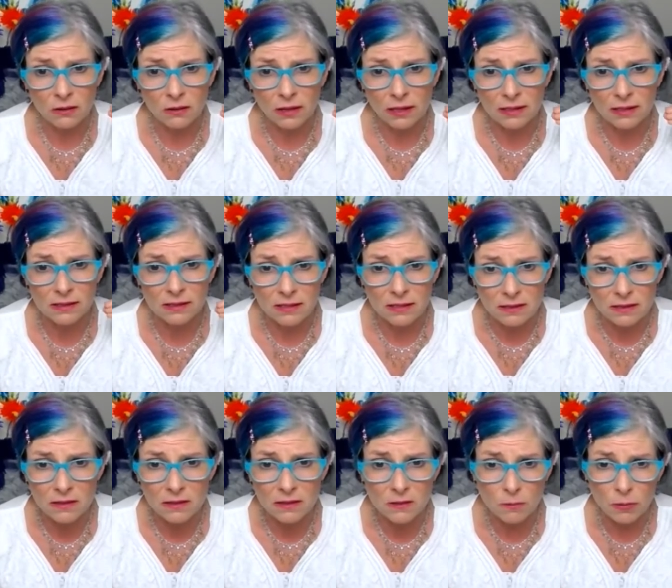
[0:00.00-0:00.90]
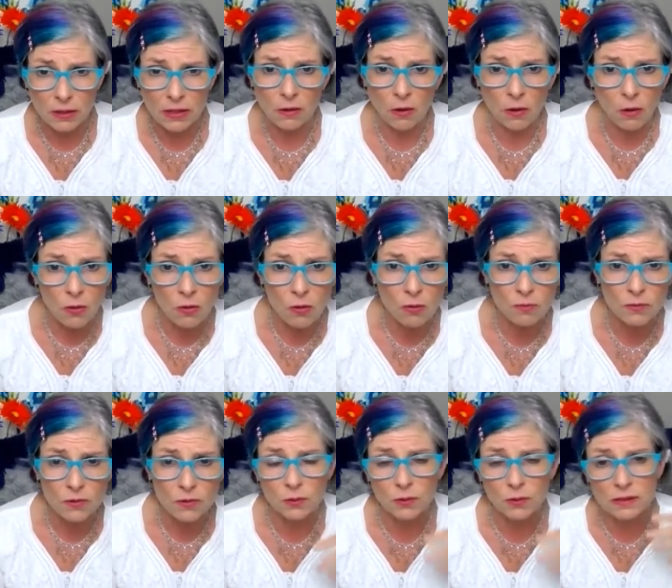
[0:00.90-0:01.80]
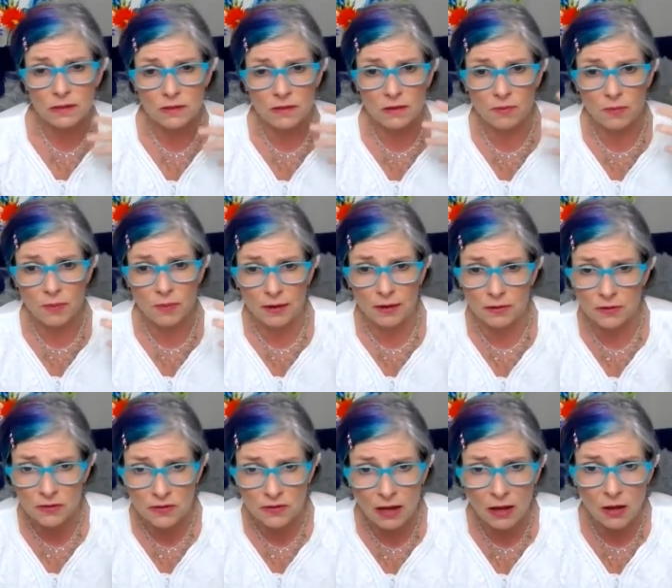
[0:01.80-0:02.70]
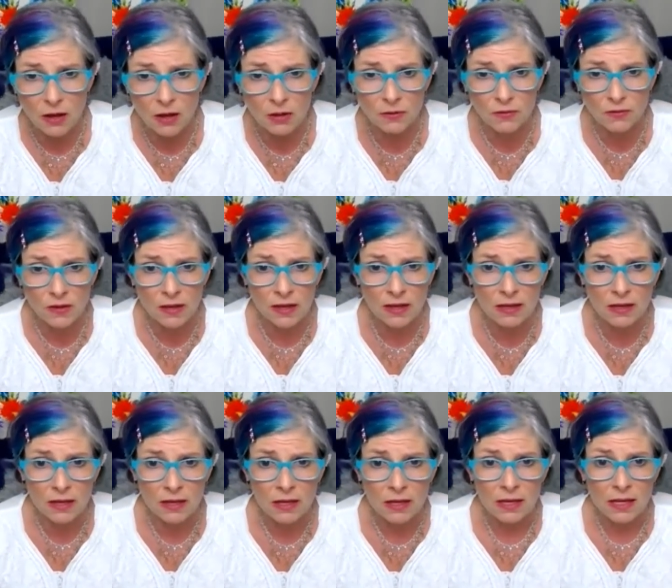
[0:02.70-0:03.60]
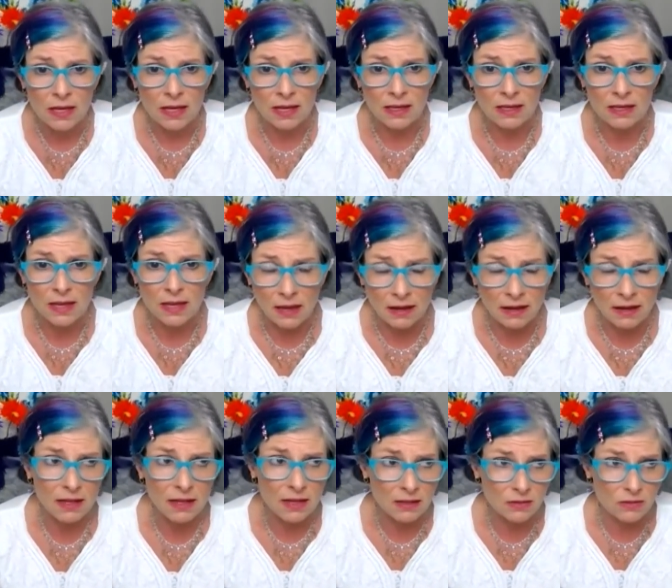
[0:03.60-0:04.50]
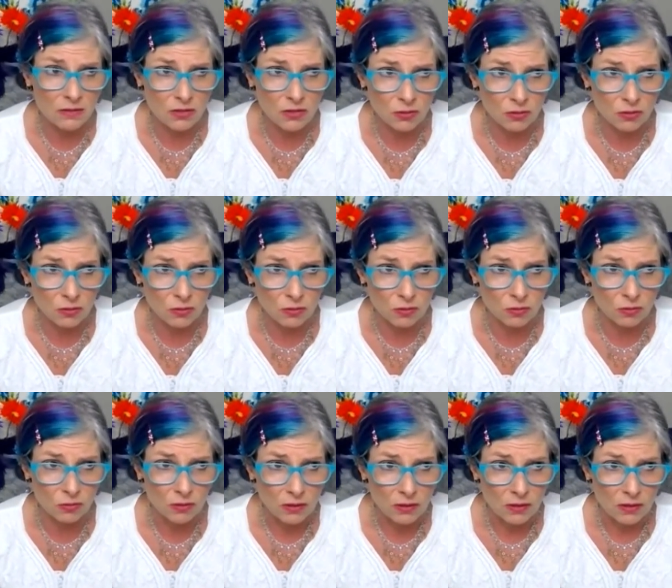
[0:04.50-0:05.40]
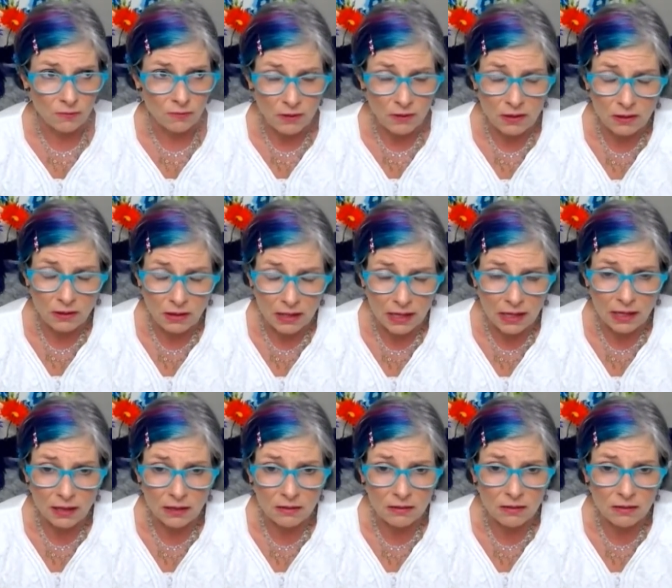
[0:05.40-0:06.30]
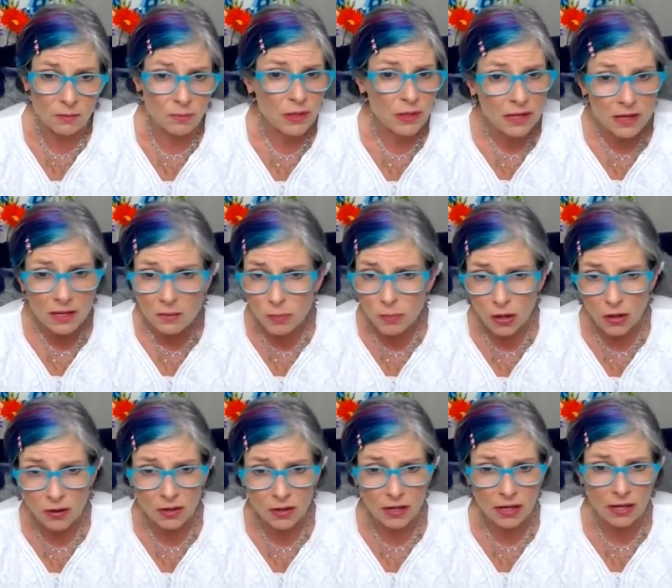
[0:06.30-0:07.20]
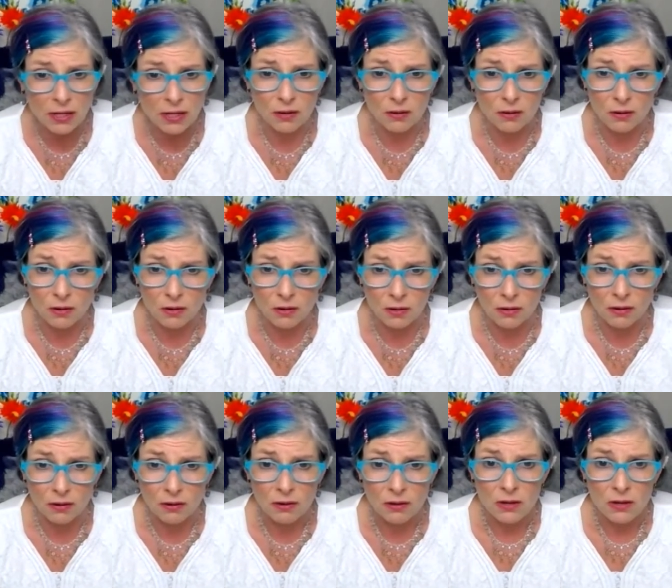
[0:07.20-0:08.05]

Like, it's easy to be home doing stuff by ourselves and and getting into feeling a pity party or